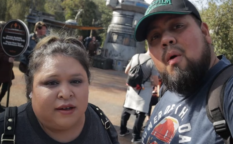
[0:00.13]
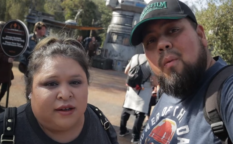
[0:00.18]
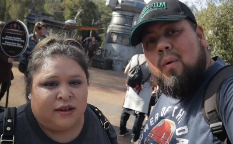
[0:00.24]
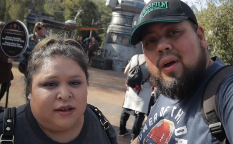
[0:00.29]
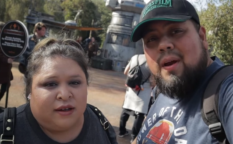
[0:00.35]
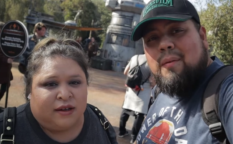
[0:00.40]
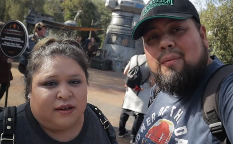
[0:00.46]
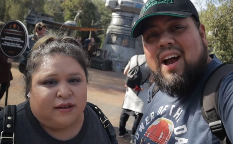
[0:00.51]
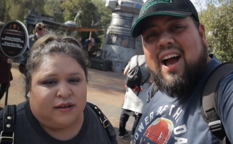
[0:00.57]
Speaker 1: What
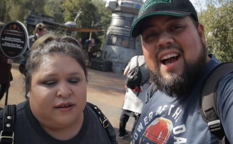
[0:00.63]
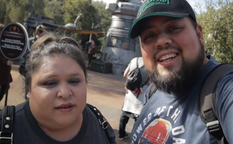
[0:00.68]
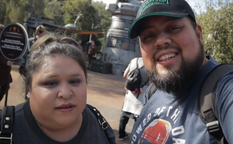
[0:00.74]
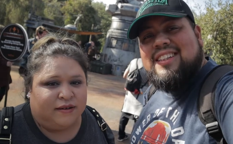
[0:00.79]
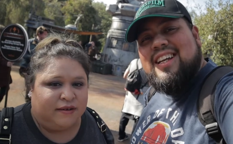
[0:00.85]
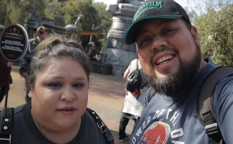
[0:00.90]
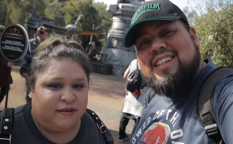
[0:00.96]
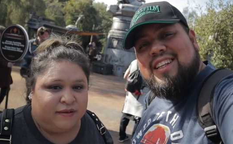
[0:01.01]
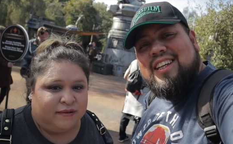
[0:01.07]
up guys,
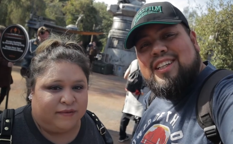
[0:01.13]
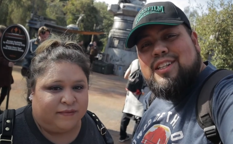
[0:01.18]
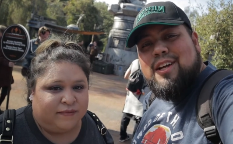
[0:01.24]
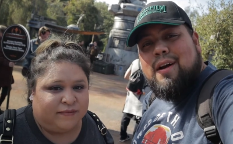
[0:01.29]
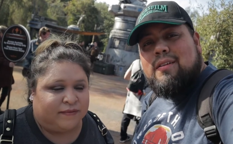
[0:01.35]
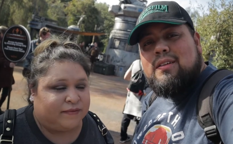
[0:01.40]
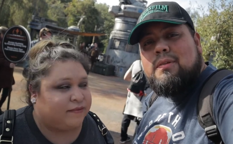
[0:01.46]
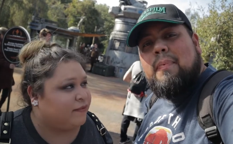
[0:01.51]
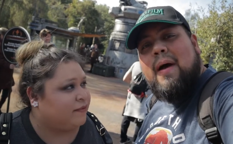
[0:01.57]
Disney
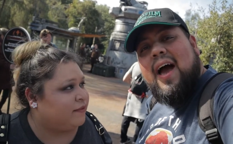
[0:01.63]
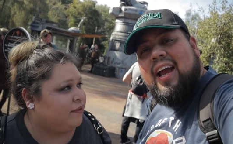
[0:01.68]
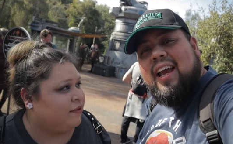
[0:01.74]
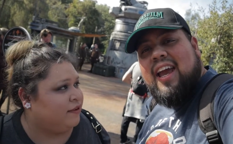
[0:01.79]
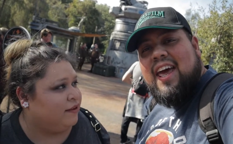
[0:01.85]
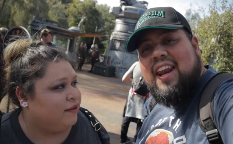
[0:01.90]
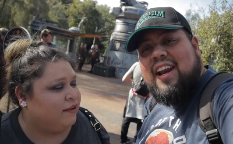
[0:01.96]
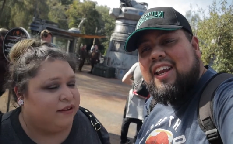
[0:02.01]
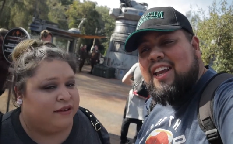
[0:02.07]
Joe's back
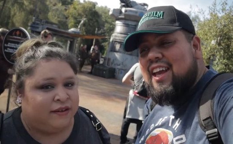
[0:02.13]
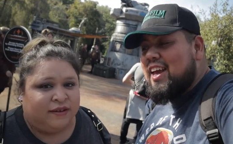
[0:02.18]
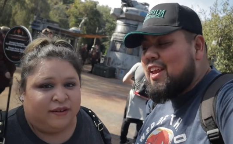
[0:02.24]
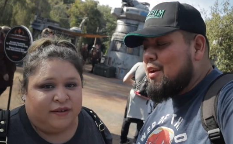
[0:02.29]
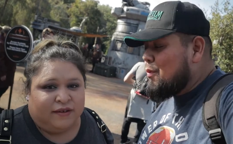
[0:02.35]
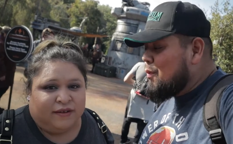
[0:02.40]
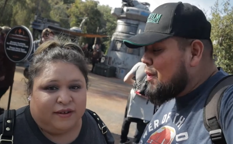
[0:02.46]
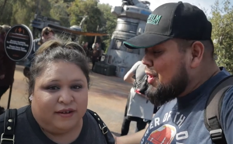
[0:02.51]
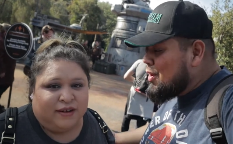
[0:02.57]
at it again
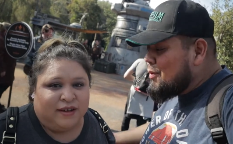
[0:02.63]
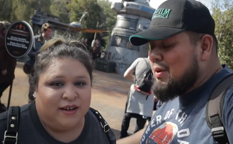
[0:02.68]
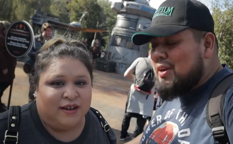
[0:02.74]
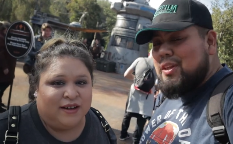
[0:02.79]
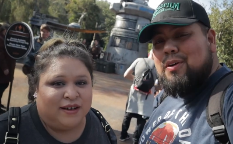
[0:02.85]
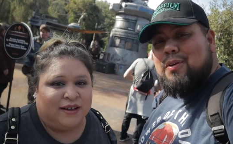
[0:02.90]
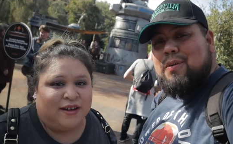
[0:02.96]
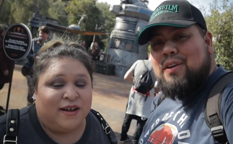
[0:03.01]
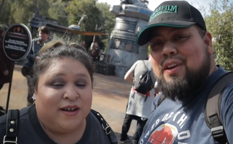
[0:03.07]
and what are we
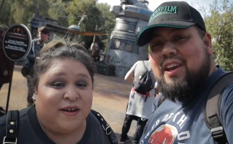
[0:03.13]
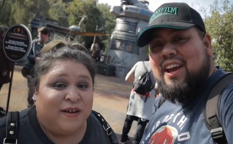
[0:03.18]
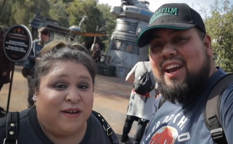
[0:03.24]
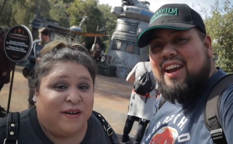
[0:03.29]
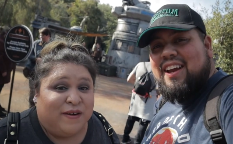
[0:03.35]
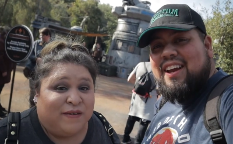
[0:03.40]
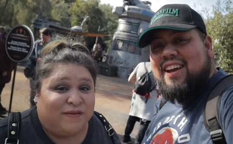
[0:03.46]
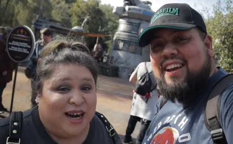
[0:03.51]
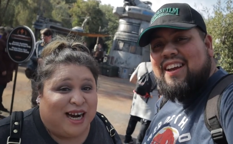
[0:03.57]
doing today?
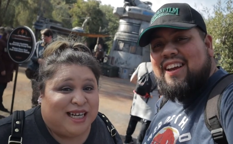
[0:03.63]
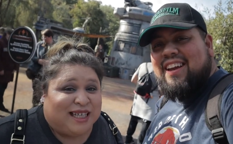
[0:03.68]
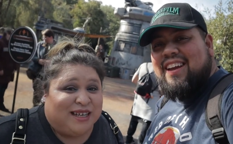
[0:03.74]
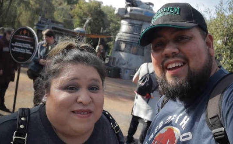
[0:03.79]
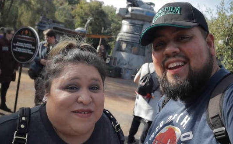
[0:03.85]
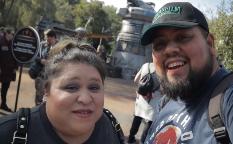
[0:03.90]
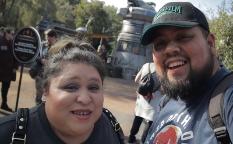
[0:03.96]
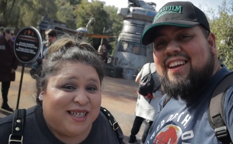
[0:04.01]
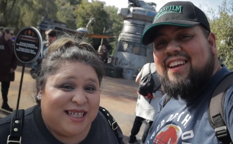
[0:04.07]
Speaker 2: Rise of
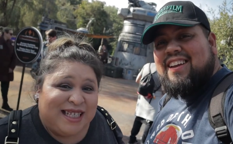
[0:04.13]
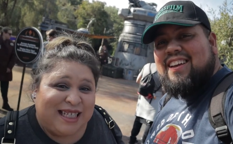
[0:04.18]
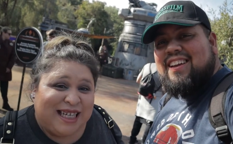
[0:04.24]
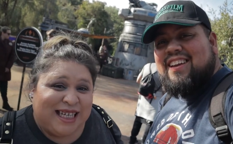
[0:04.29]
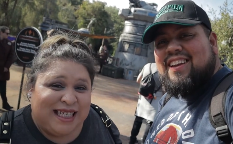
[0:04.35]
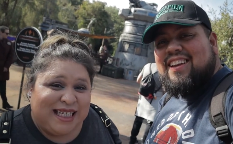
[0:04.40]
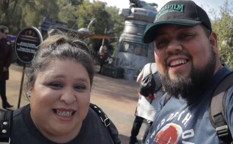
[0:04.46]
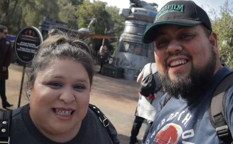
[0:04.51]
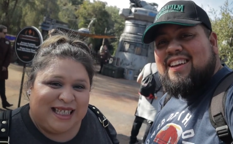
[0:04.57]
the Resistance!